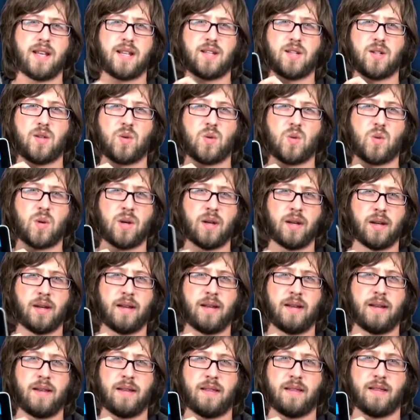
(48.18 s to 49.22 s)
into
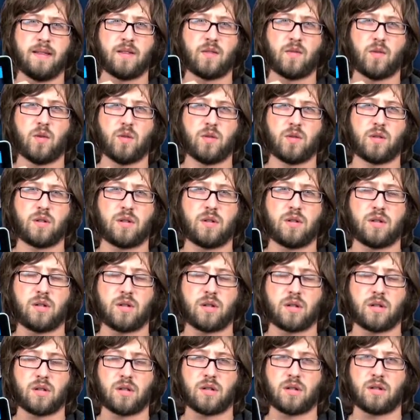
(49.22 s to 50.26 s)
this folder
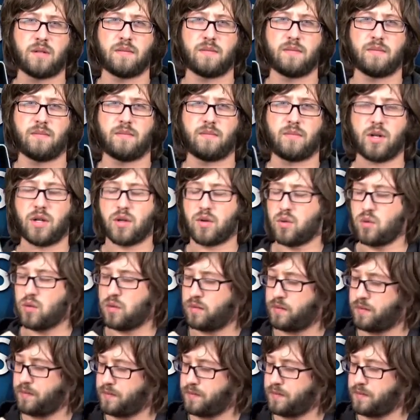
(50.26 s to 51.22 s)
structure. Pretty cool.